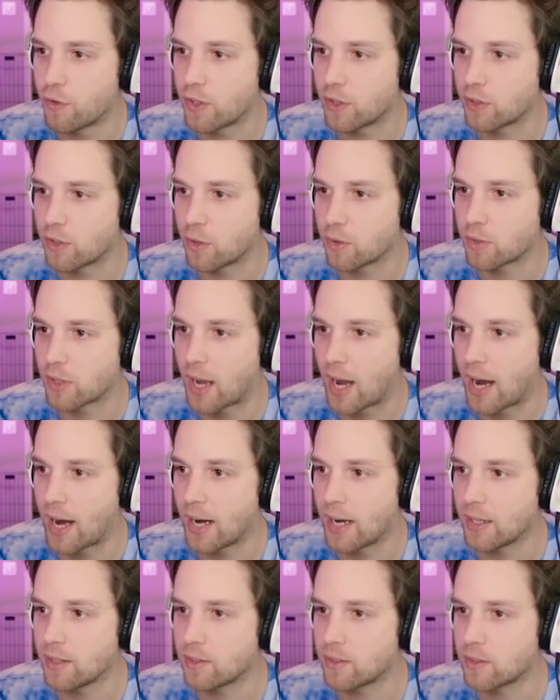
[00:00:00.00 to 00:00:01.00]
because those
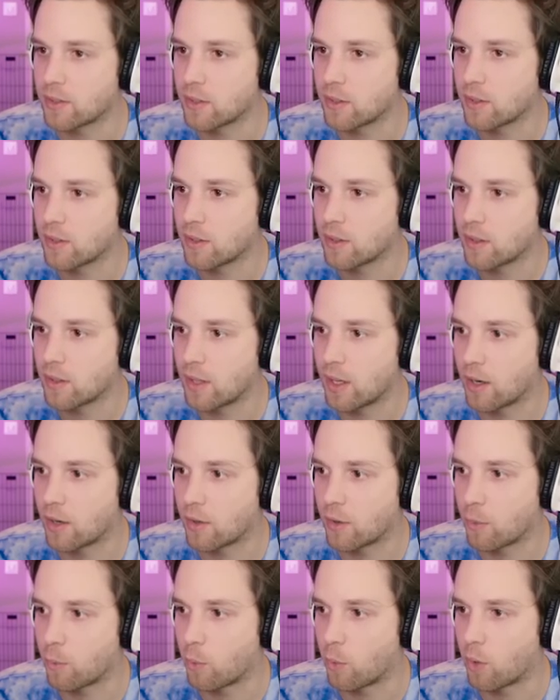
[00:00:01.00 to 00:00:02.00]
eyes, they
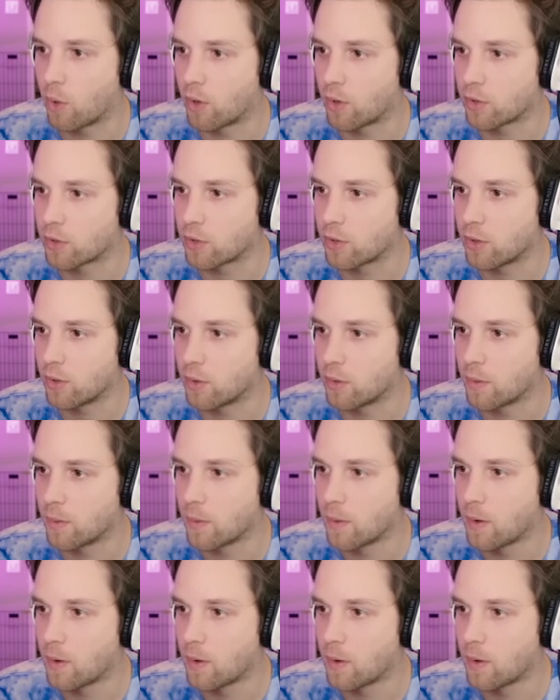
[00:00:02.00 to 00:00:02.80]
are the worst, dude.